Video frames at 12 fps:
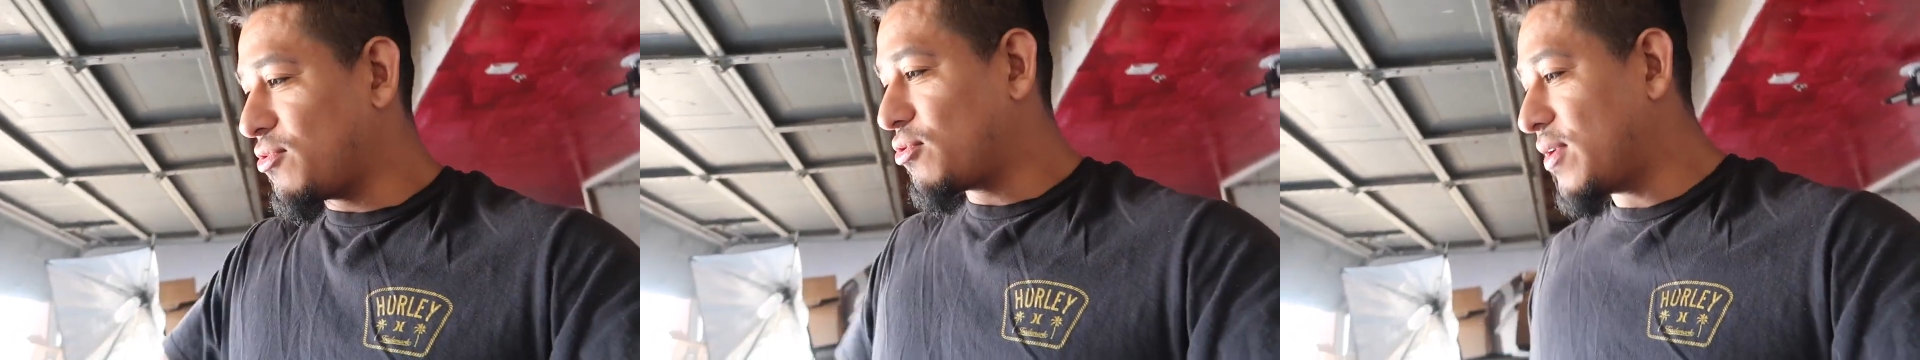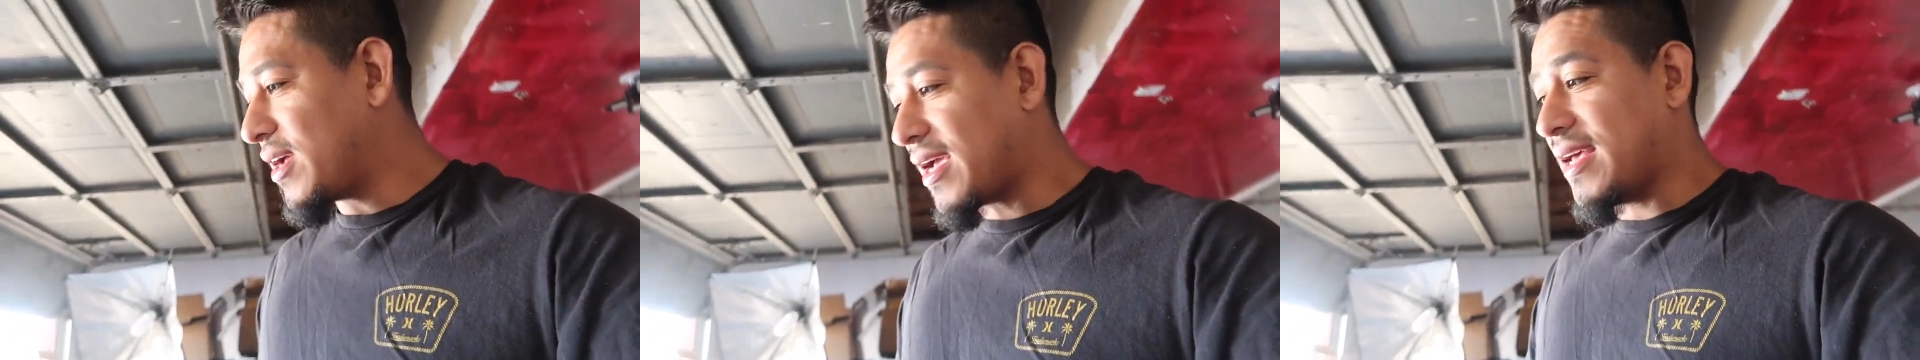real
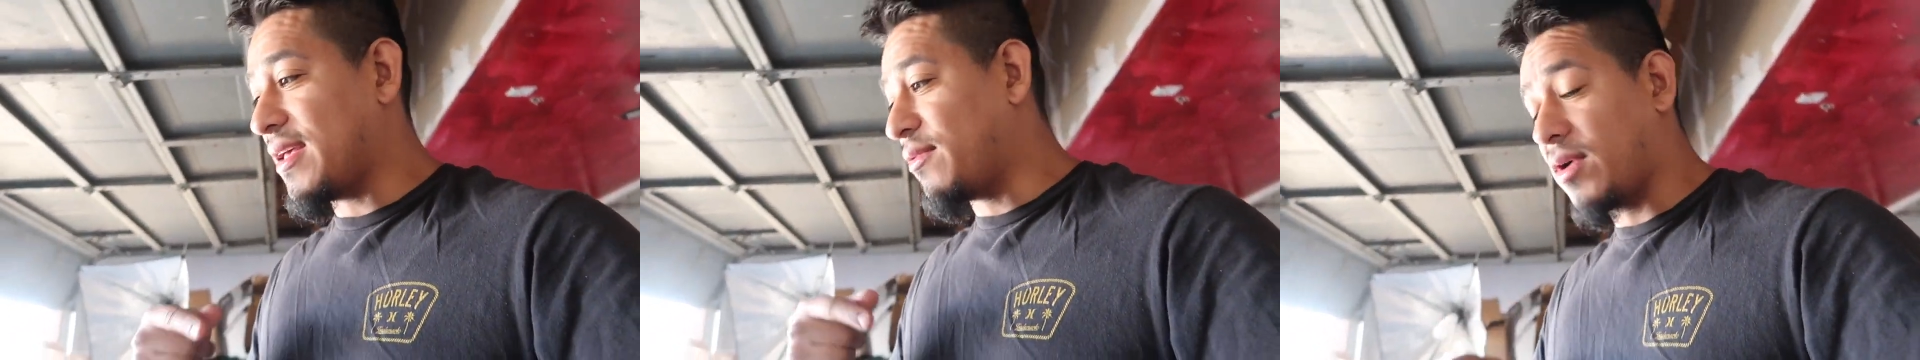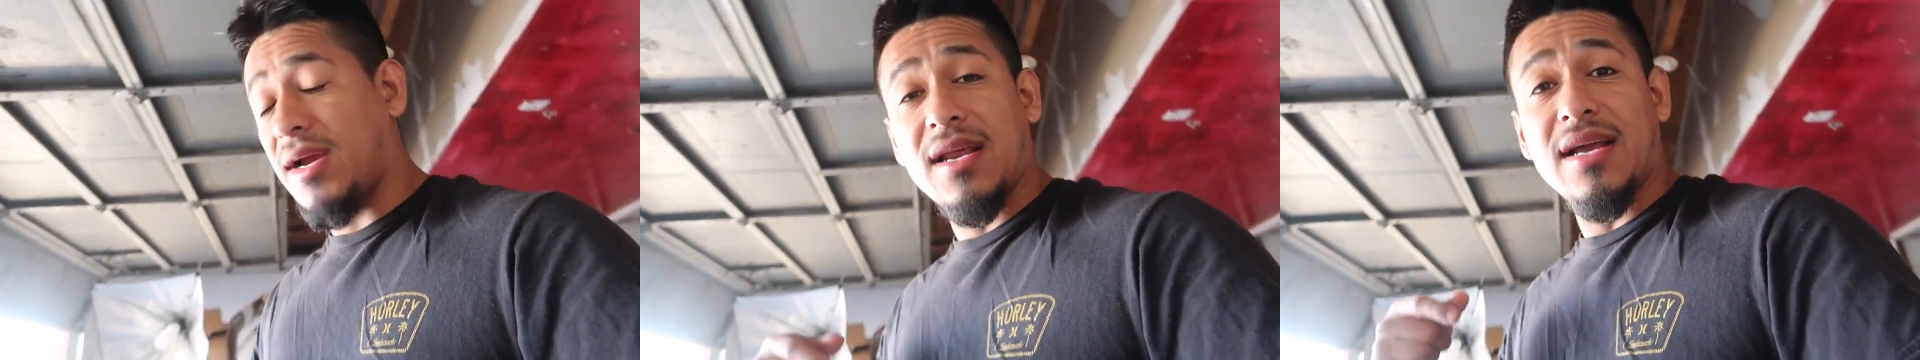quick and
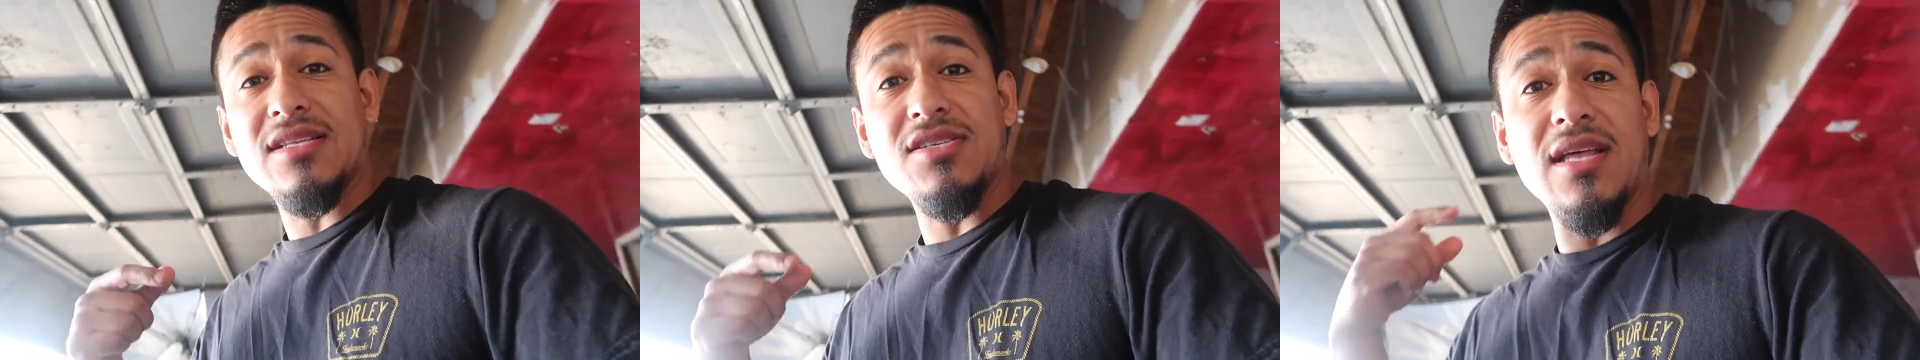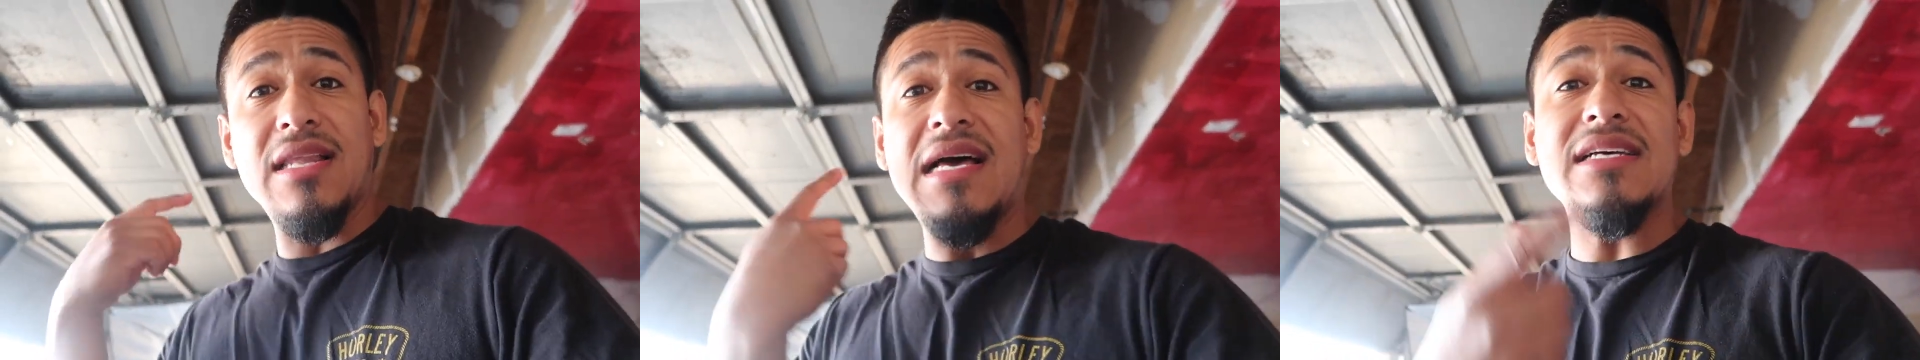then we're gonna get
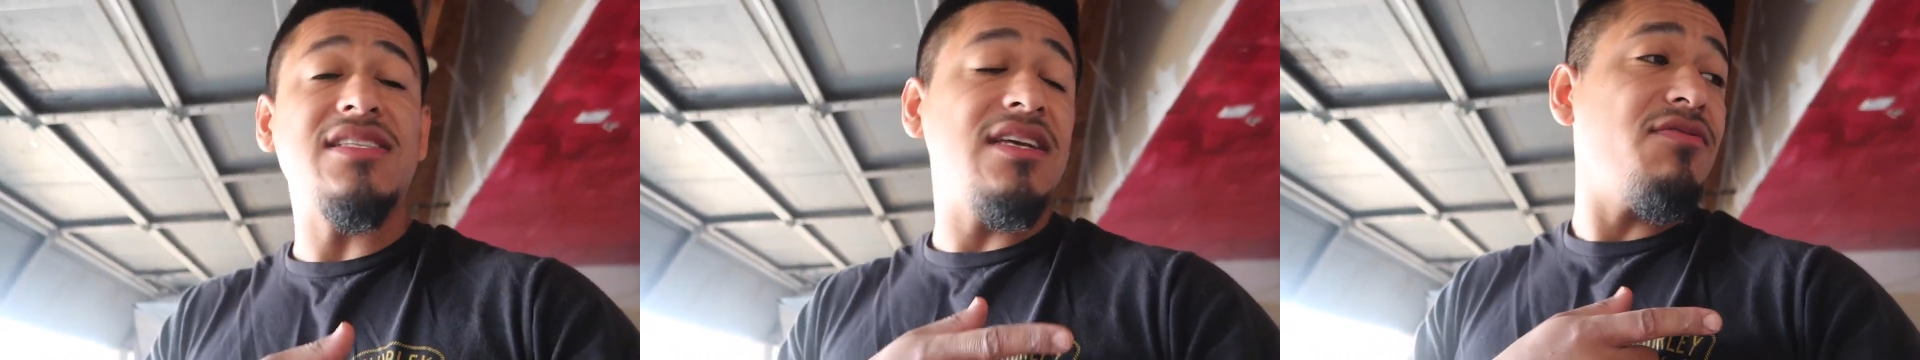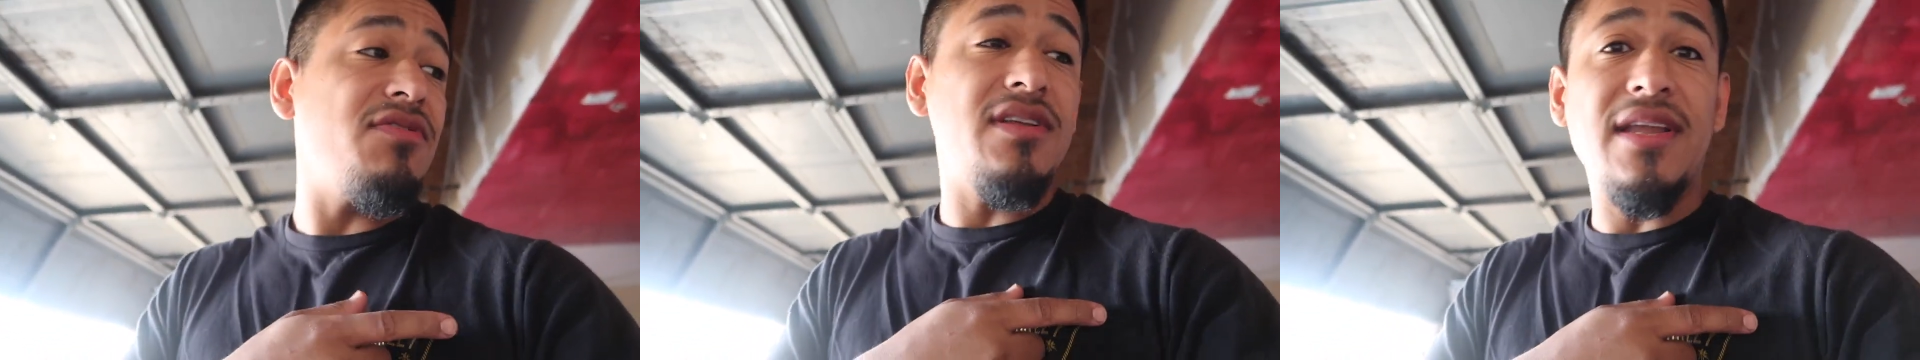to the last
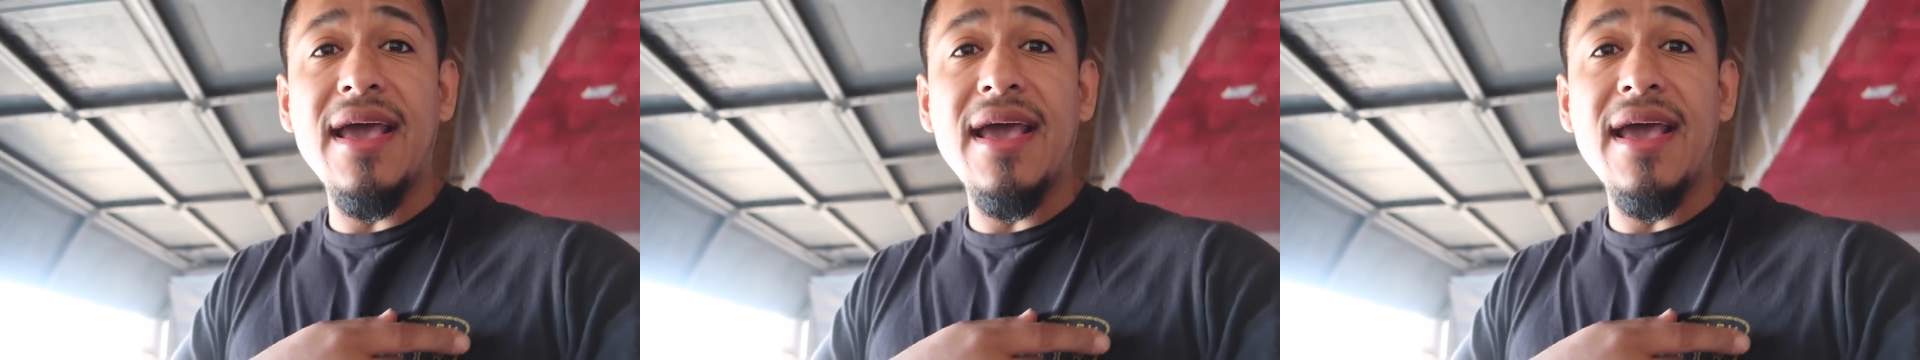thing for the